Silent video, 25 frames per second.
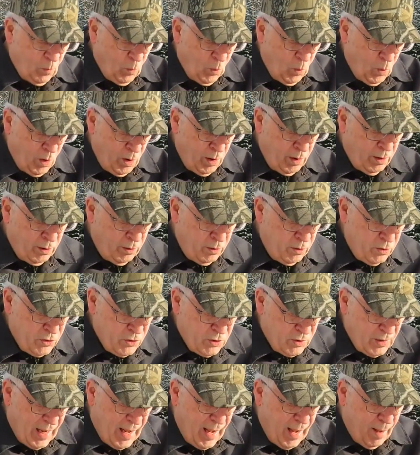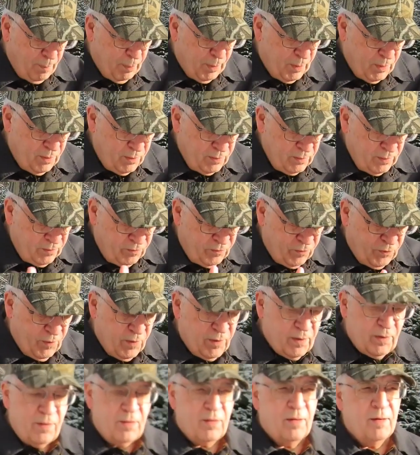Water's lapping on
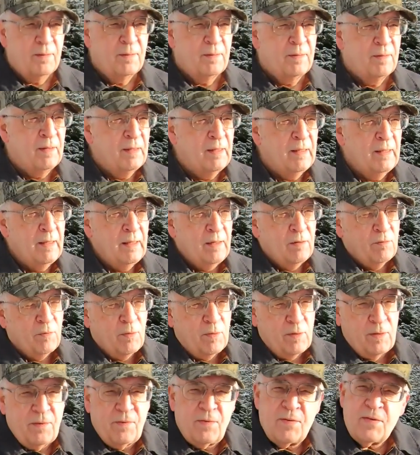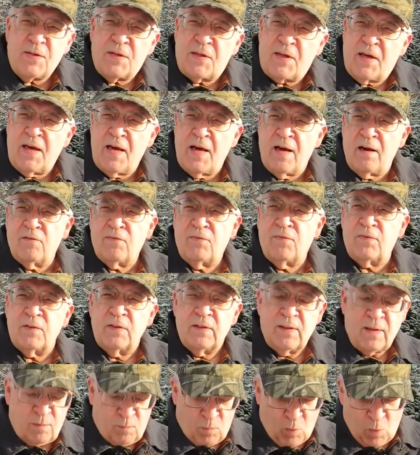front of the skiff.
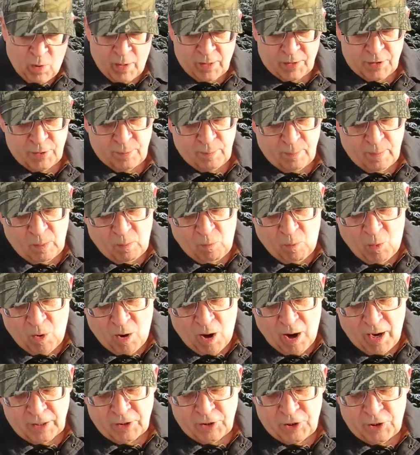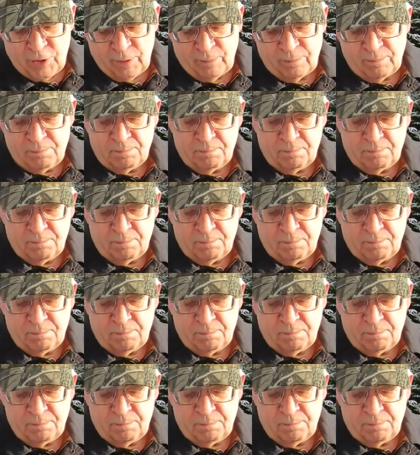I'm watching my watch.